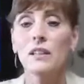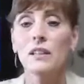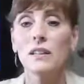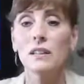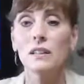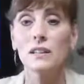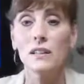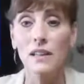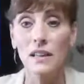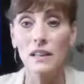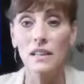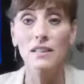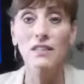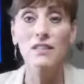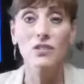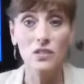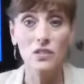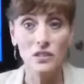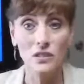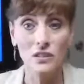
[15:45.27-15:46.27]
get the
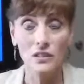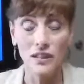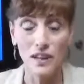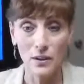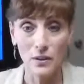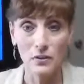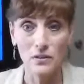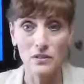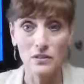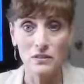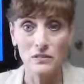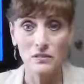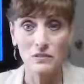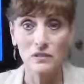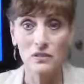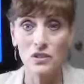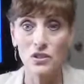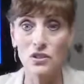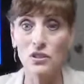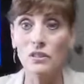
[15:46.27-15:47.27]
sugar out
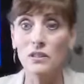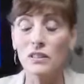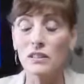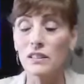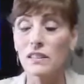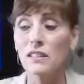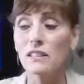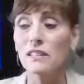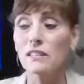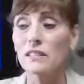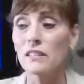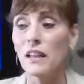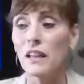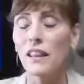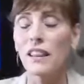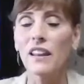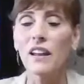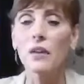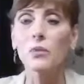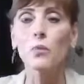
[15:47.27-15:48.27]
sugar is
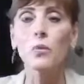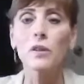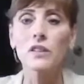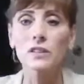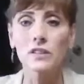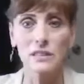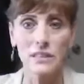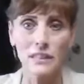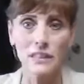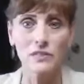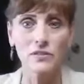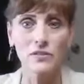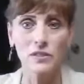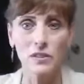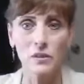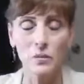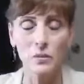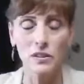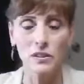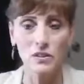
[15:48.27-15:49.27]
the worst thing for
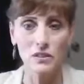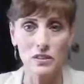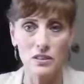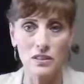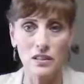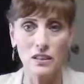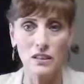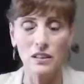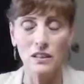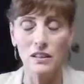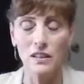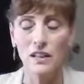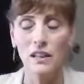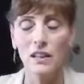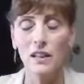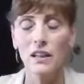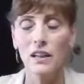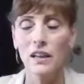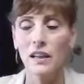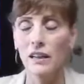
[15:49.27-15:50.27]
you when you're sick.
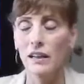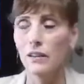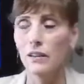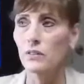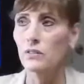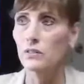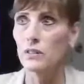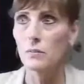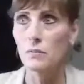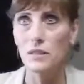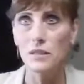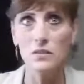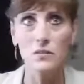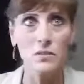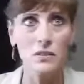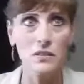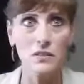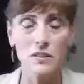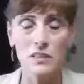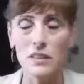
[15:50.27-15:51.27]
And I know sometimes
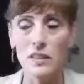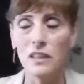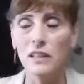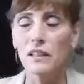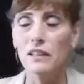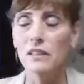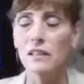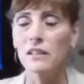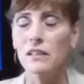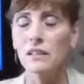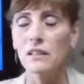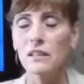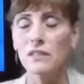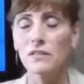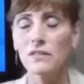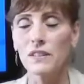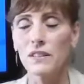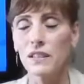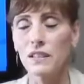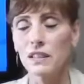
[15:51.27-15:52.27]
when you're sick and you don't
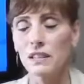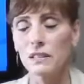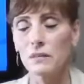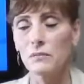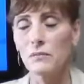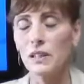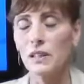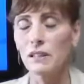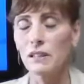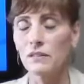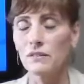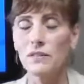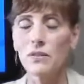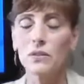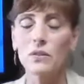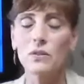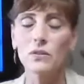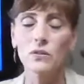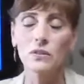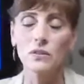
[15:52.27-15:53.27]
feel like making
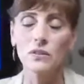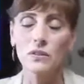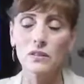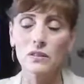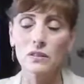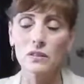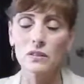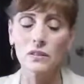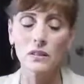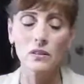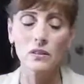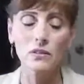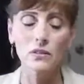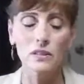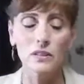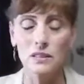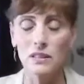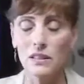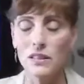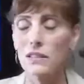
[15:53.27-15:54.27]
food or the
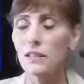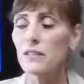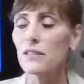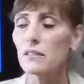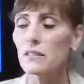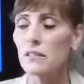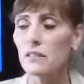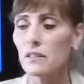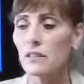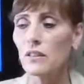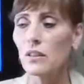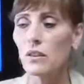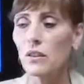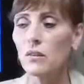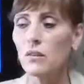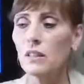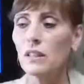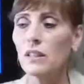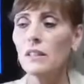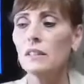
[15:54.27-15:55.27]
closest thing is, you
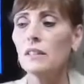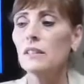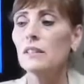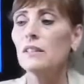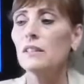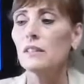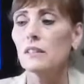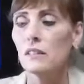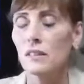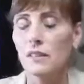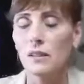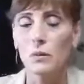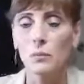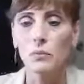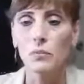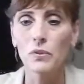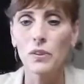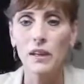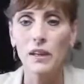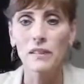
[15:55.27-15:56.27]
know, you know,
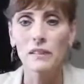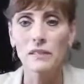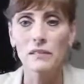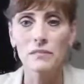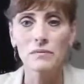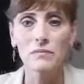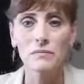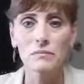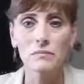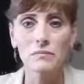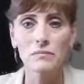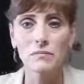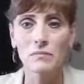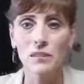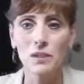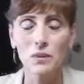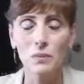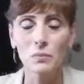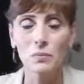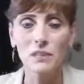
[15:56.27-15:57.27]
bread,
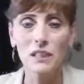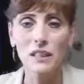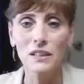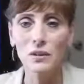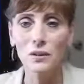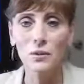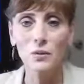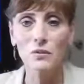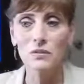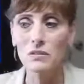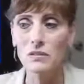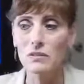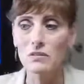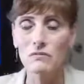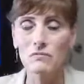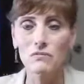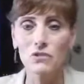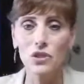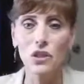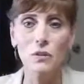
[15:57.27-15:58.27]
you know, potatoes,
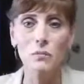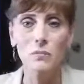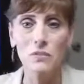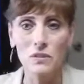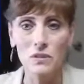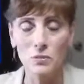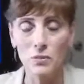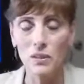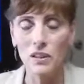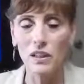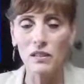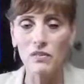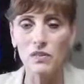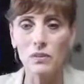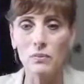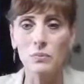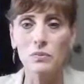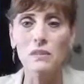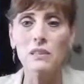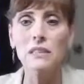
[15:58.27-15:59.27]
chips, whatever,
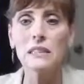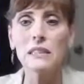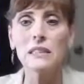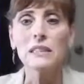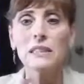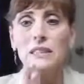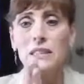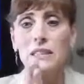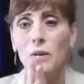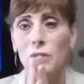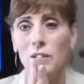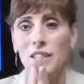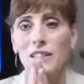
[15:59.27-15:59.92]
please don't eat